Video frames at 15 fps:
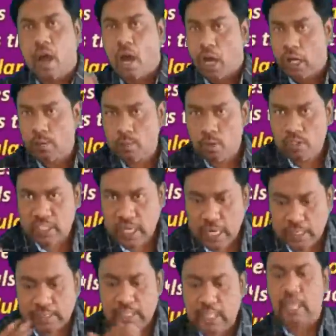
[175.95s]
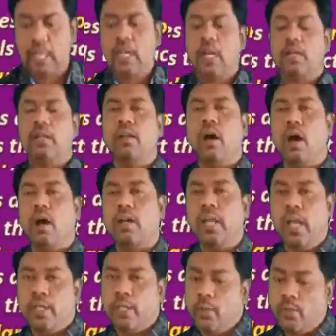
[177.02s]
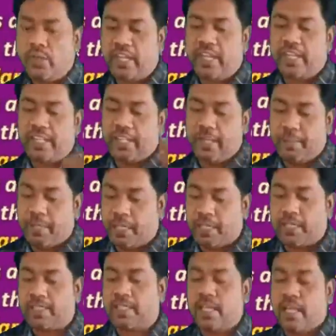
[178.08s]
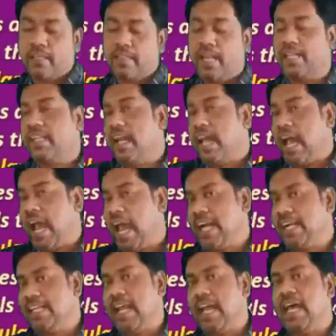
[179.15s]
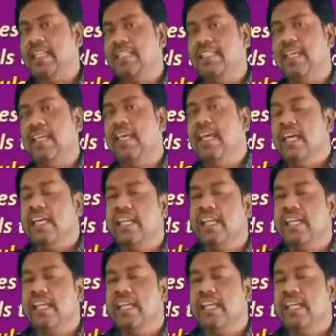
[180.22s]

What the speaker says: Hormones are the non-nutrient chemicals that act as a